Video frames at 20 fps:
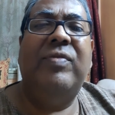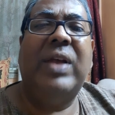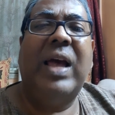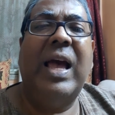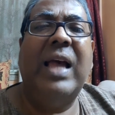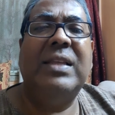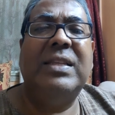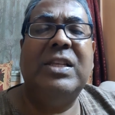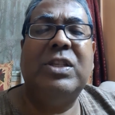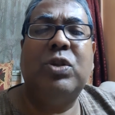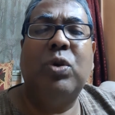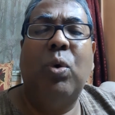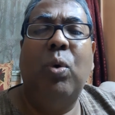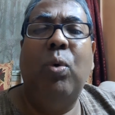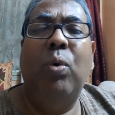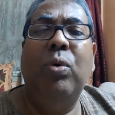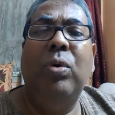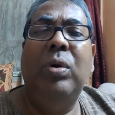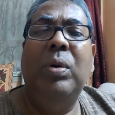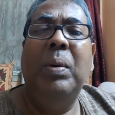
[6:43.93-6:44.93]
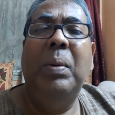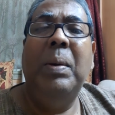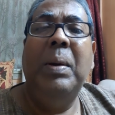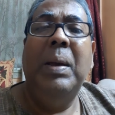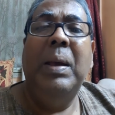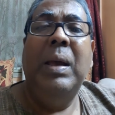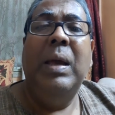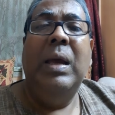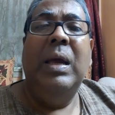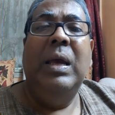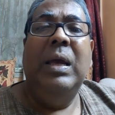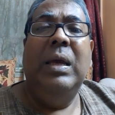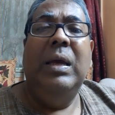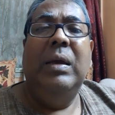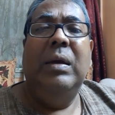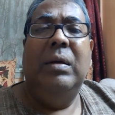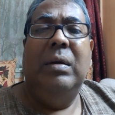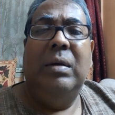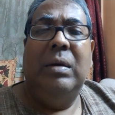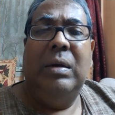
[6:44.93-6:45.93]
has its own
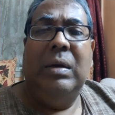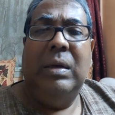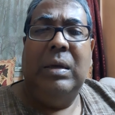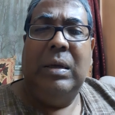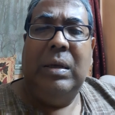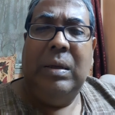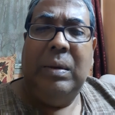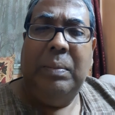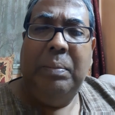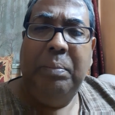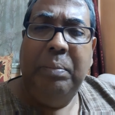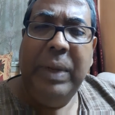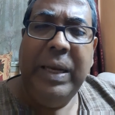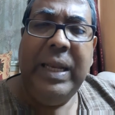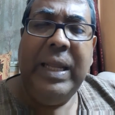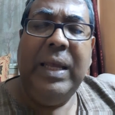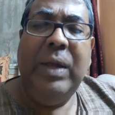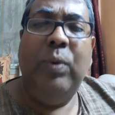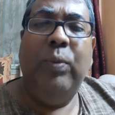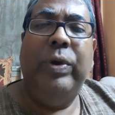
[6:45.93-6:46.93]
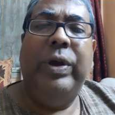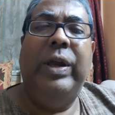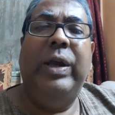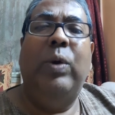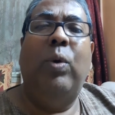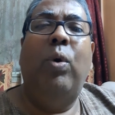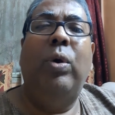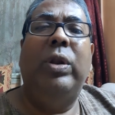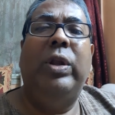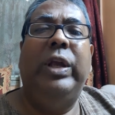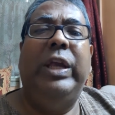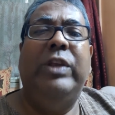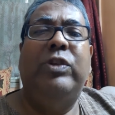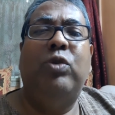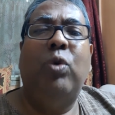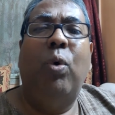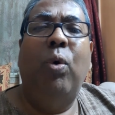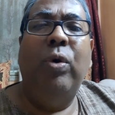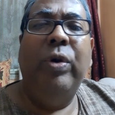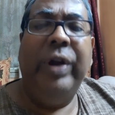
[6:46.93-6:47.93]
meaning, its
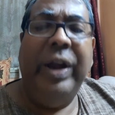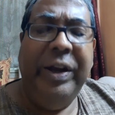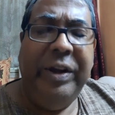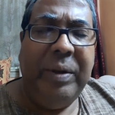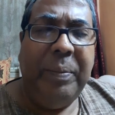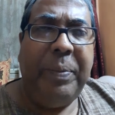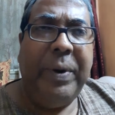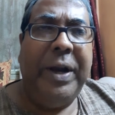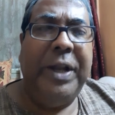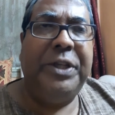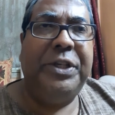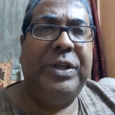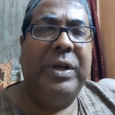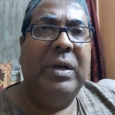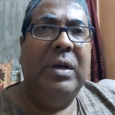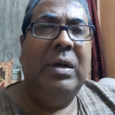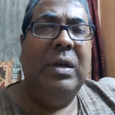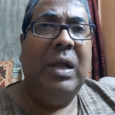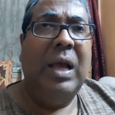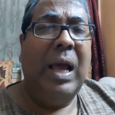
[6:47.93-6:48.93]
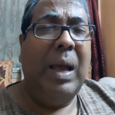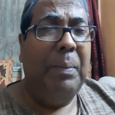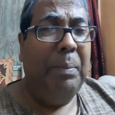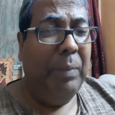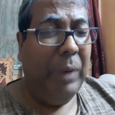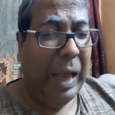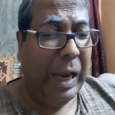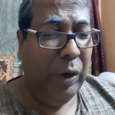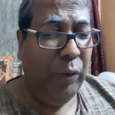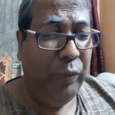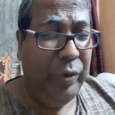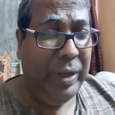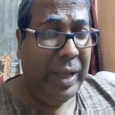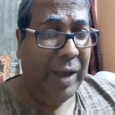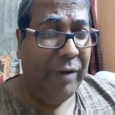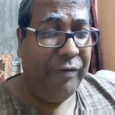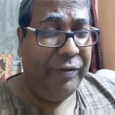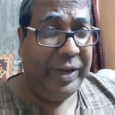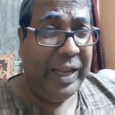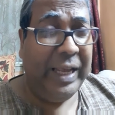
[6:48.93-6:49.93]
own interpretation, and we
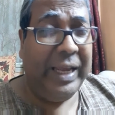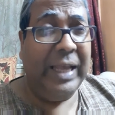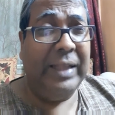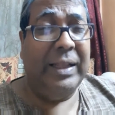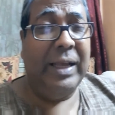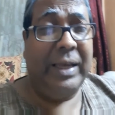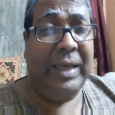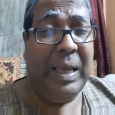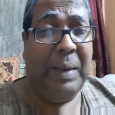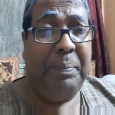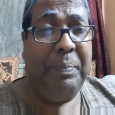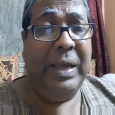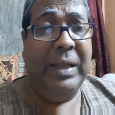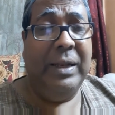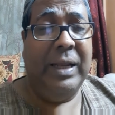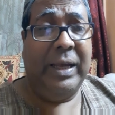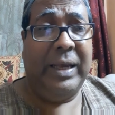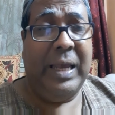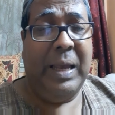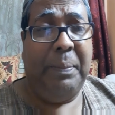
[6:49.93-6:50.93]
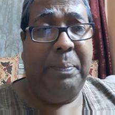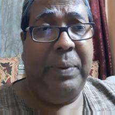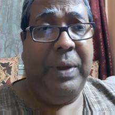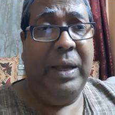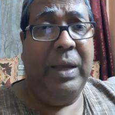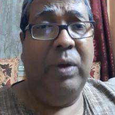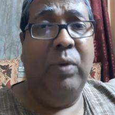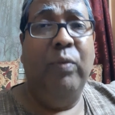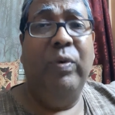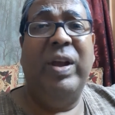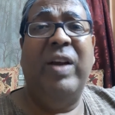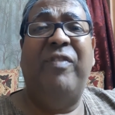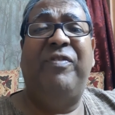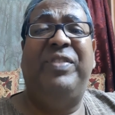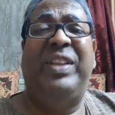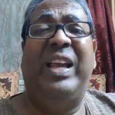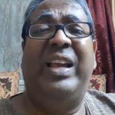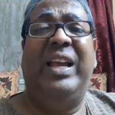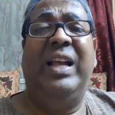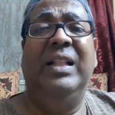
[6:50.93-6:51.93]
have taken the KP. In the KP, we
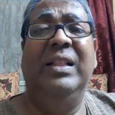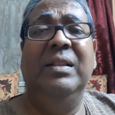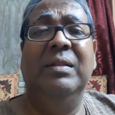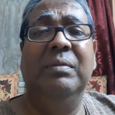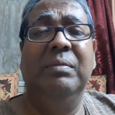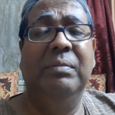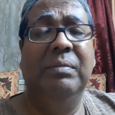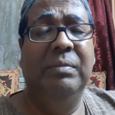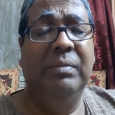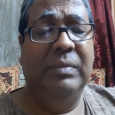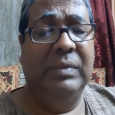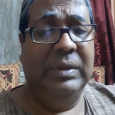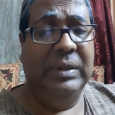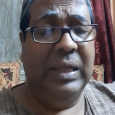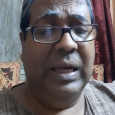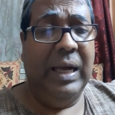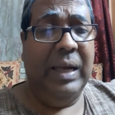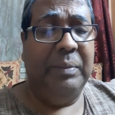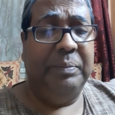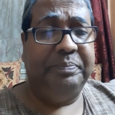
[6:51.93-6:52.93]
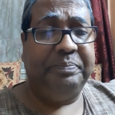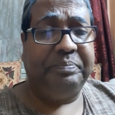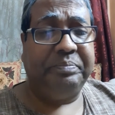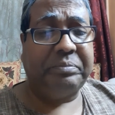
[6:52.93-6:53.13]
have taken the